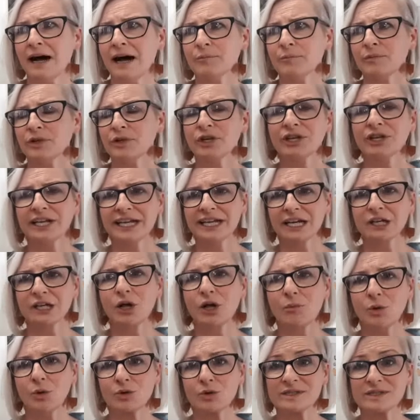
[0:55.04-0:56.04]
You can get a
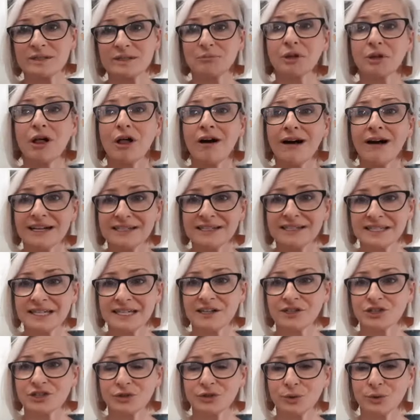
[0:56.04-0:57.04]
lot more suppliers
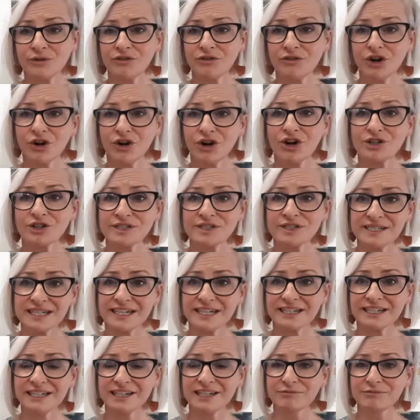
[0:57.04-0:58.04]
here too of
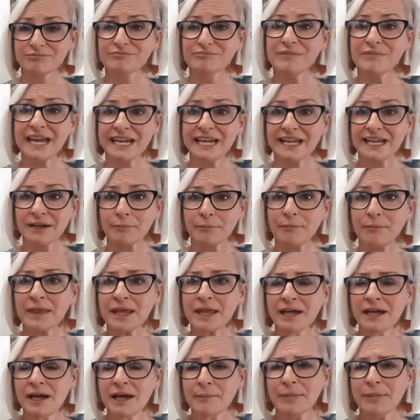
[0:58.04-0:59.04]
encaustic medium,
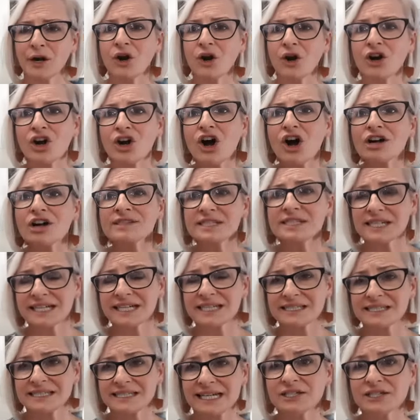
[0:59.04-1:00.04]
but encaustic
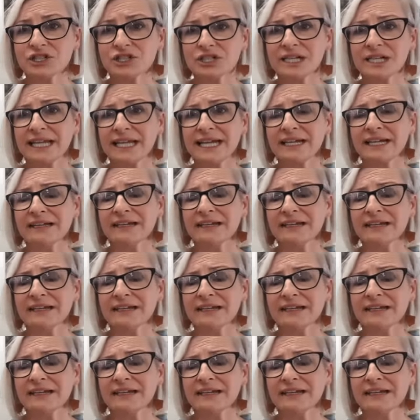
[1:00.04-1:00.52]
essentially,